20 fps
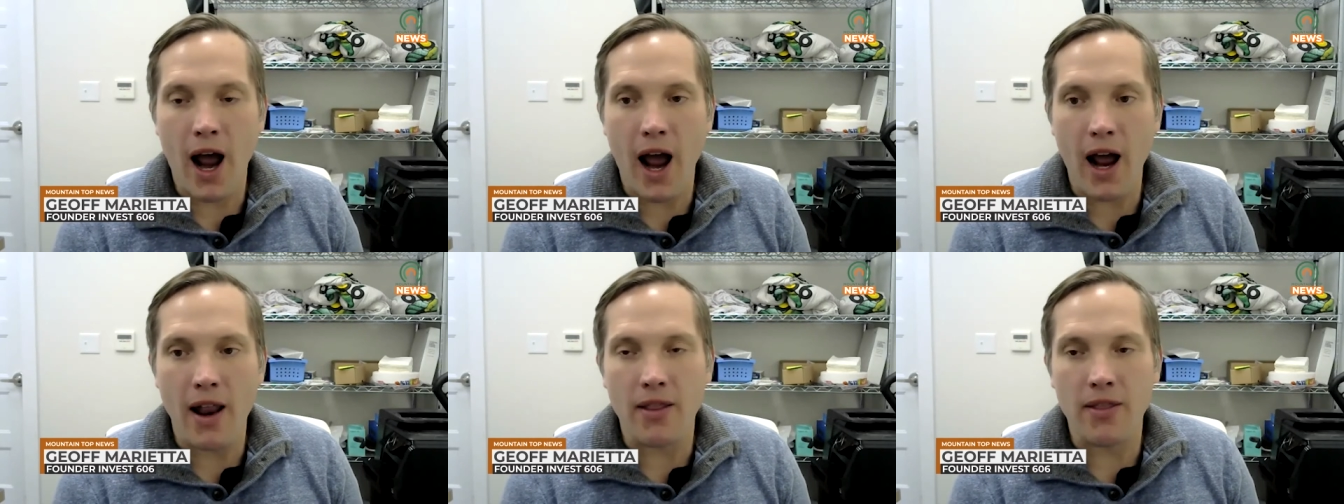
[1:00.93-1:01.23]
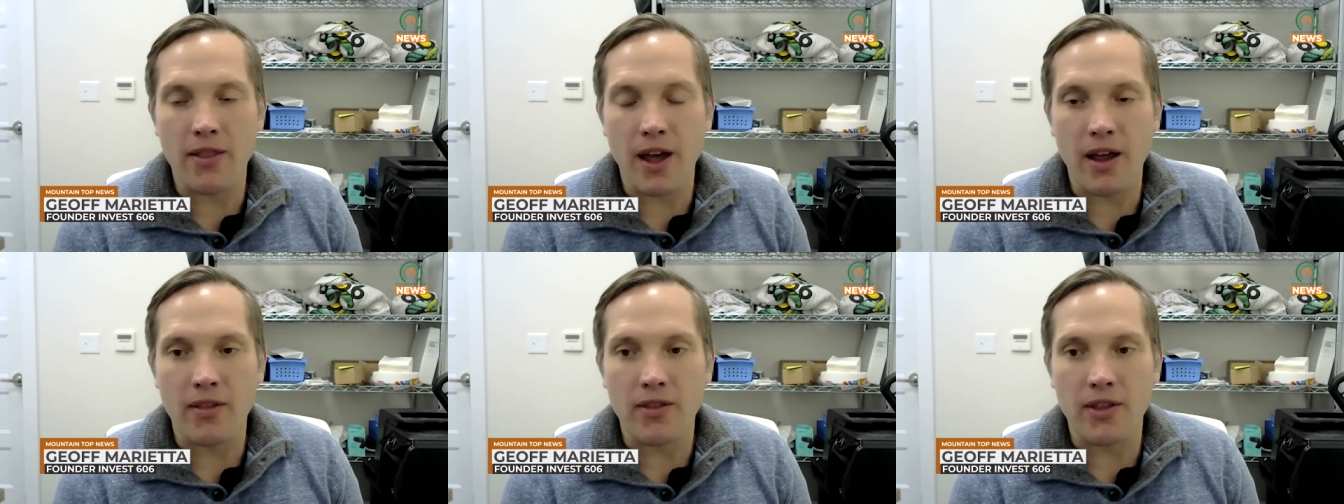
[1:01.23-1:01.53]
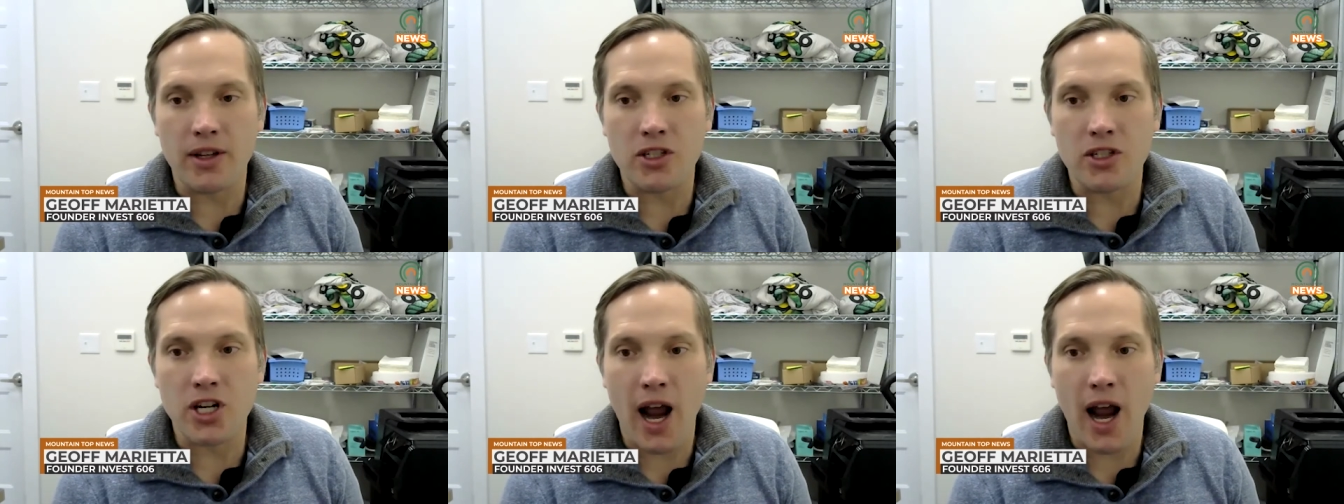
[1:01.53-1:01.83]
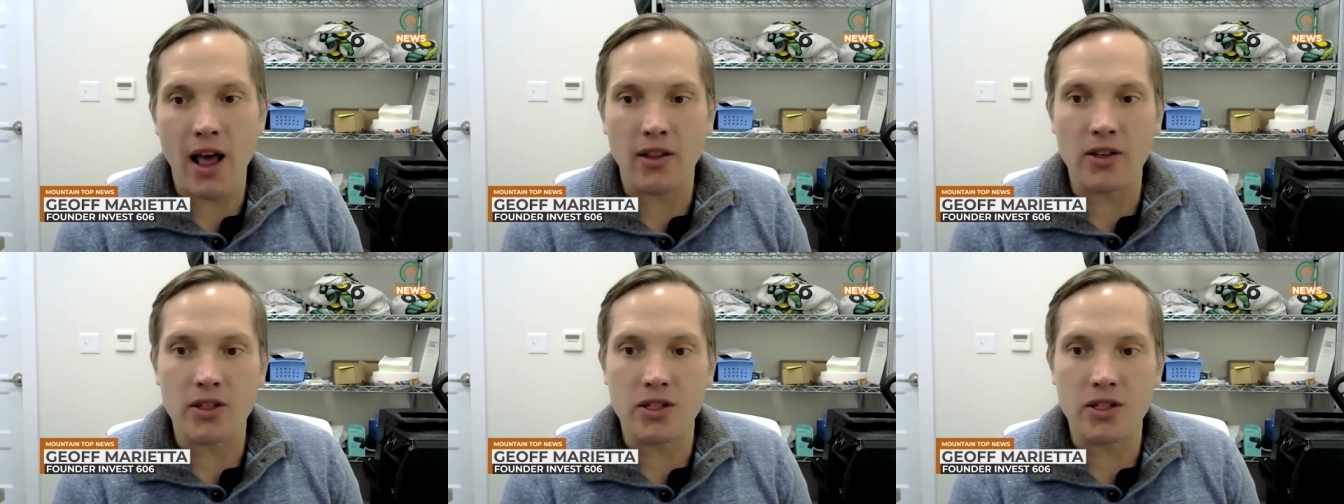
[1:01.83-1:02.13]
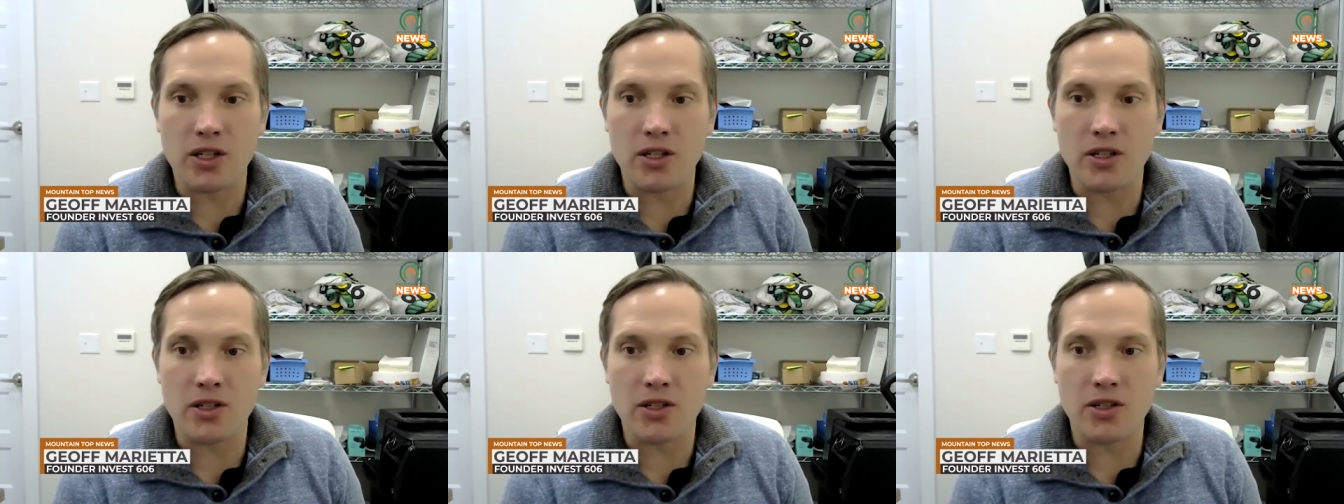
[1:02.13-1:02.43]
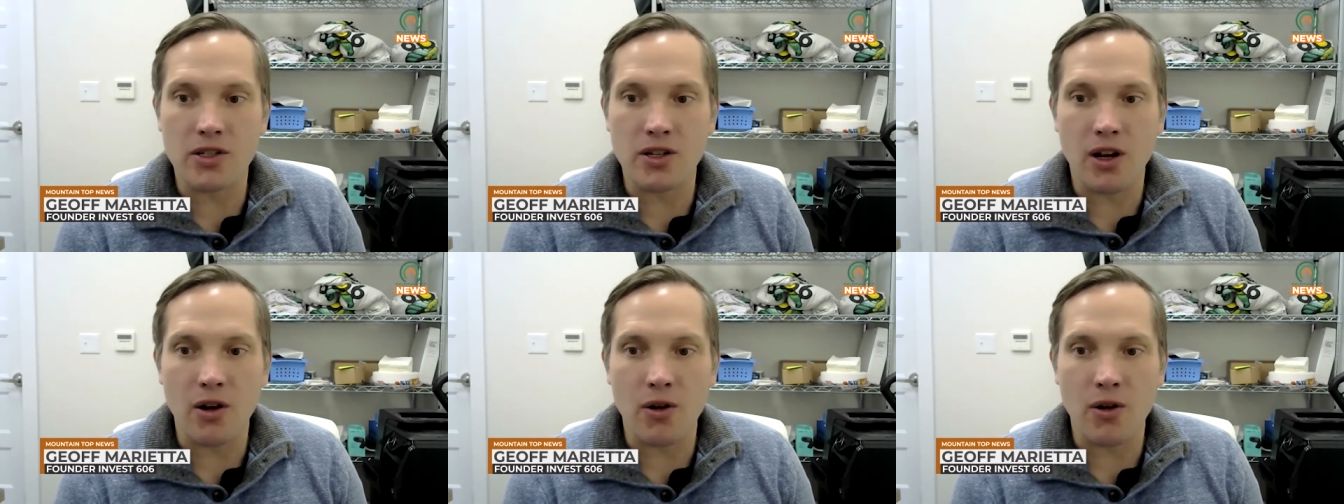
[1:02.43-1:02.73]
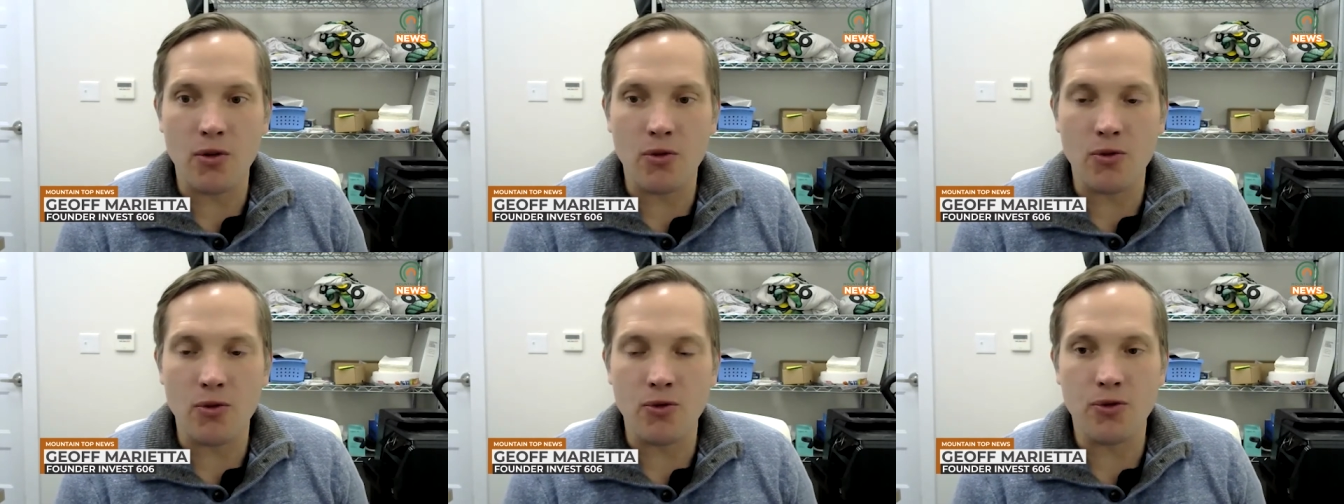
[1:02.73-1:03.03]
that the challenges
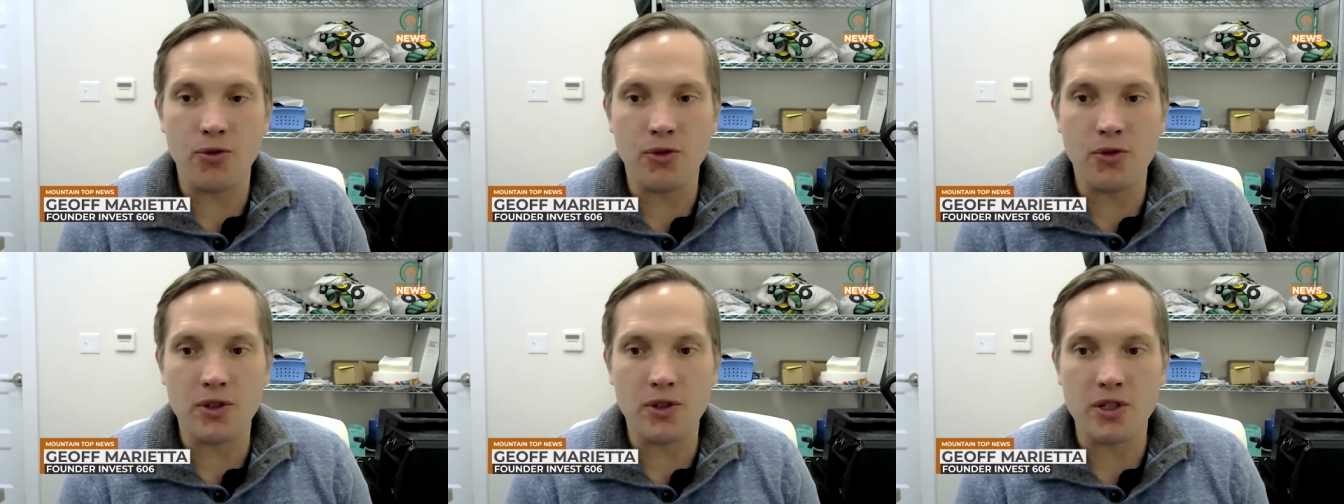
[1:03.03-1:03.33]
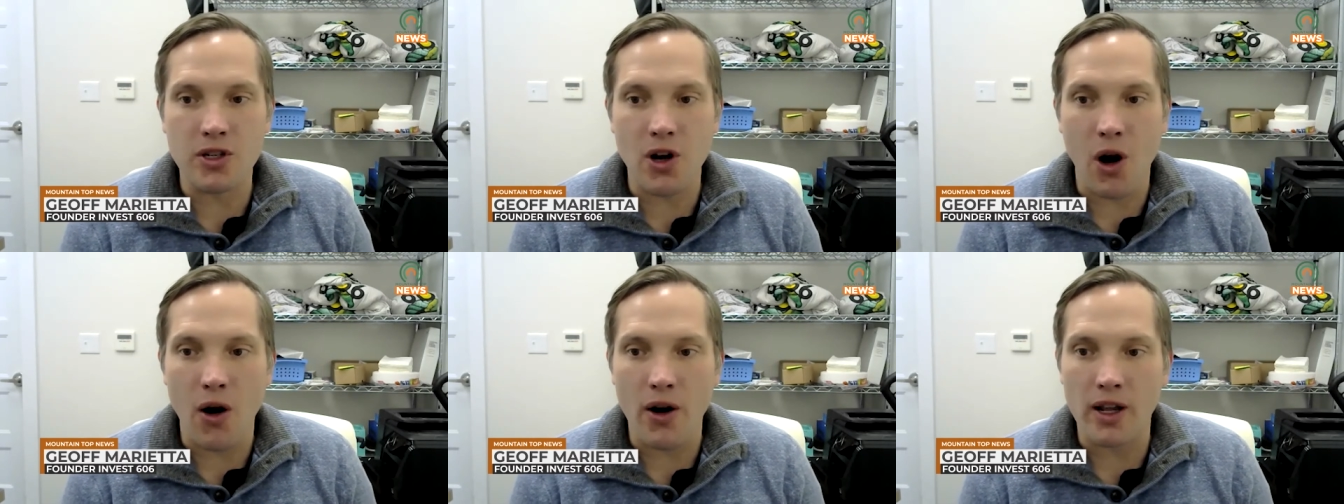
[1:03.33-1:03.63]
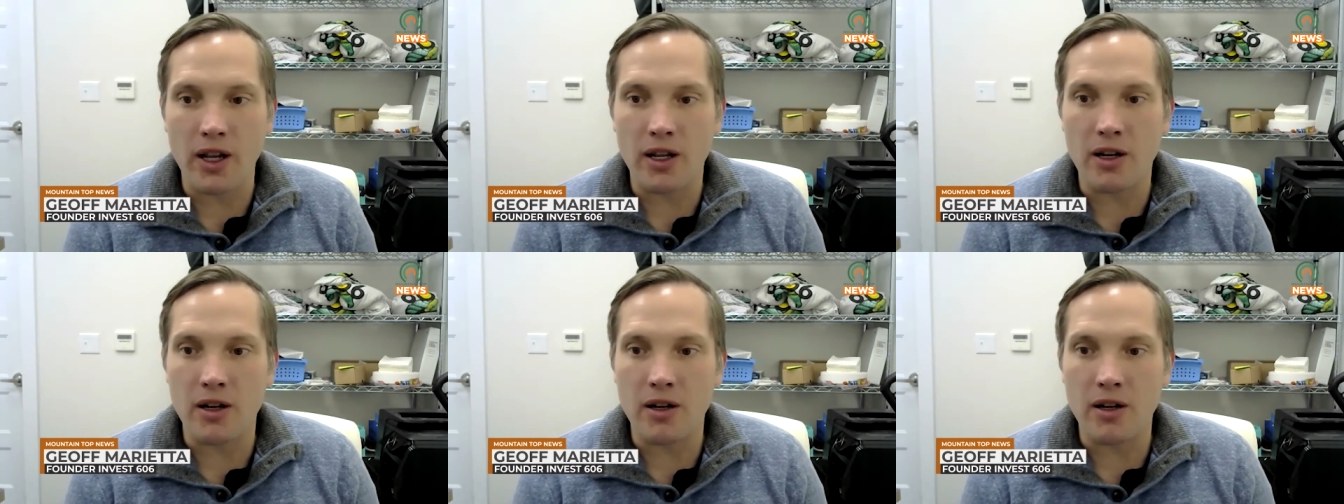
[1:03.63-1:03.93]
of starting a,